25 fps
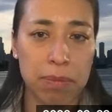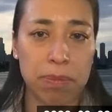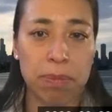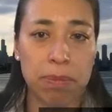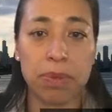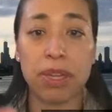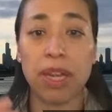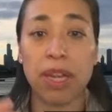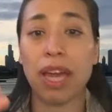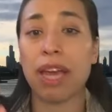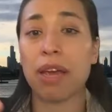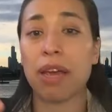
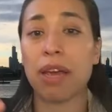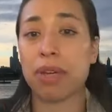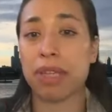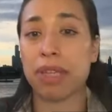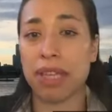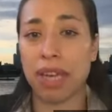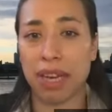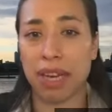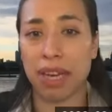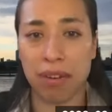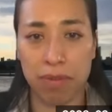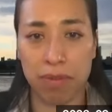play
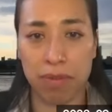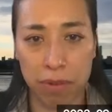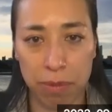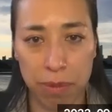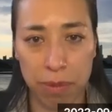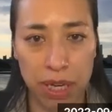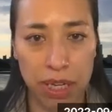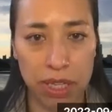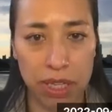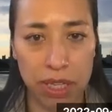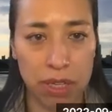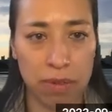with that
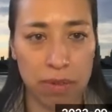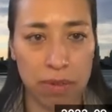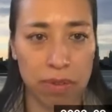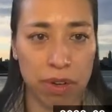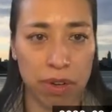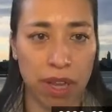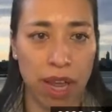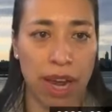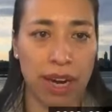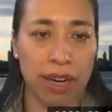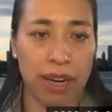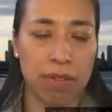information
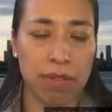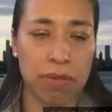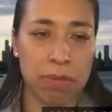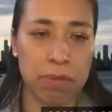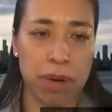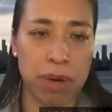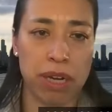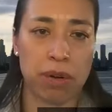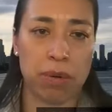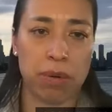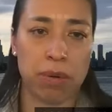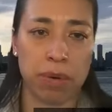for lack of
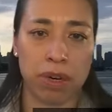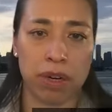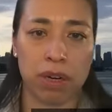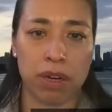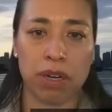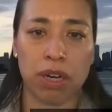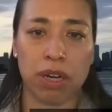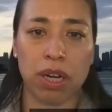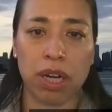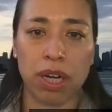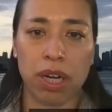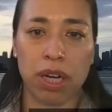better
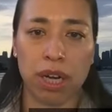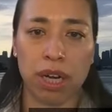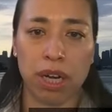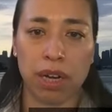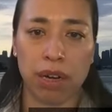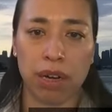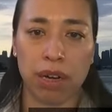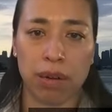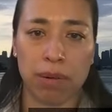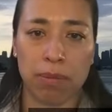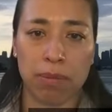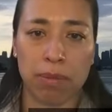word
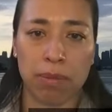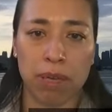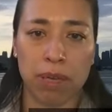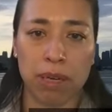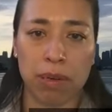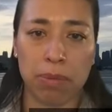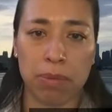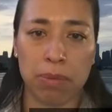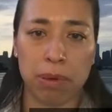um,